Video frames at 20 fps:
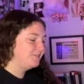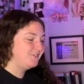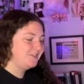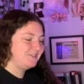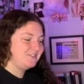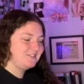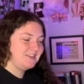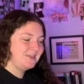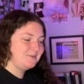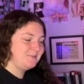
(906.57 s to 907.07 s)

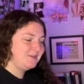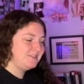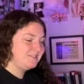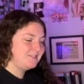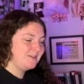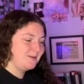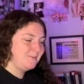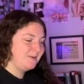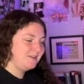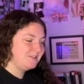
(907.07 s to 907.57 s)
First time he
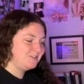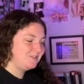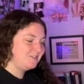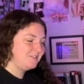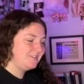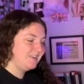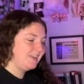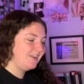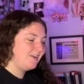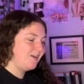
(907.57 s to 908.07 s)
saw Monsters
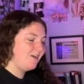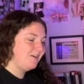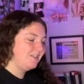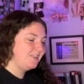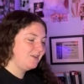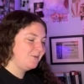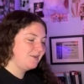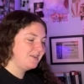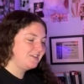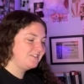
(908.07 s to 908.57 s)
Inc., all
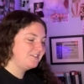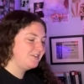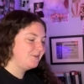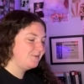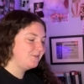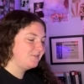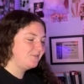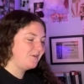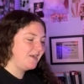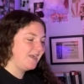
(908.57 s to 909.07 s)
he wanted to do
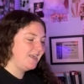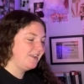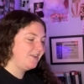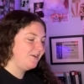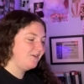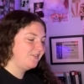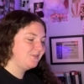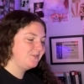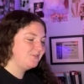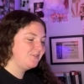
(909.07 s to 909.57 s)
was ride
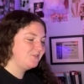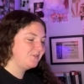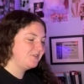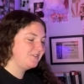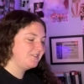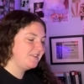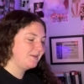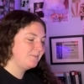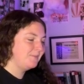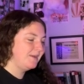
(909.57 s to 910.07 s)
on those doors
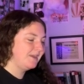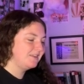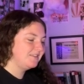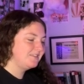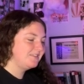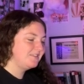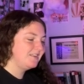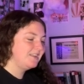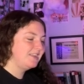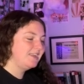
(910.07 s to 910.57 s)
like Mike and
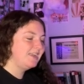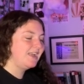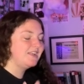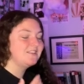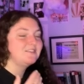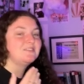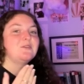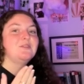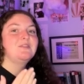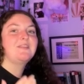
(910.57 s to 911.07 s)
Sully,
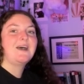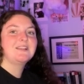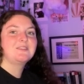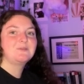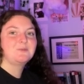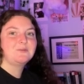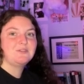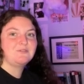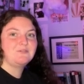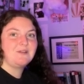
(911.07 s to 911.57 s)
and so that's
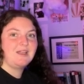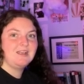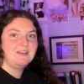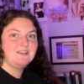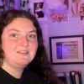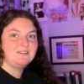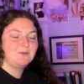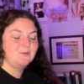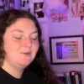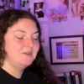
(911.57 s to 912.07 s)
what the ride
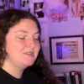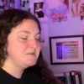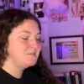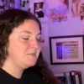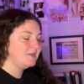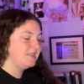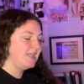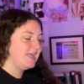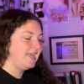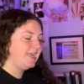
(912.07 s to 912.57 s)
is going to
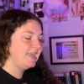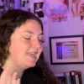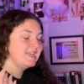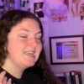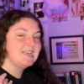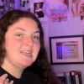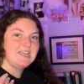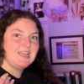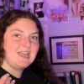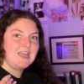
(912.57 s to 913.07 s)
be like,
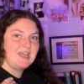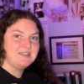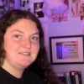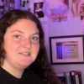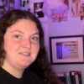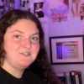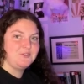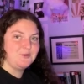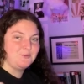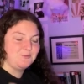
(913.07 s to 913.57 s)
as
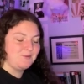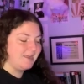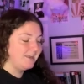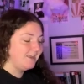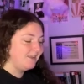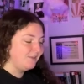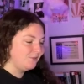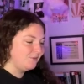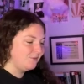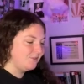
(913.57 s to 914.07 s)
if you're
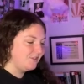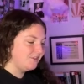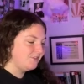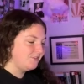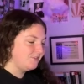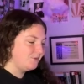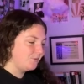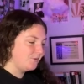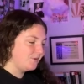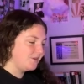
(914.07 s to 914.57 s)
riding through these
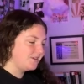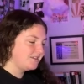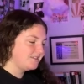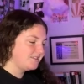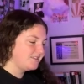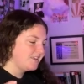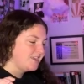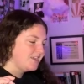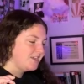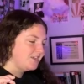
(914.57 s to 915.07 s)
doors.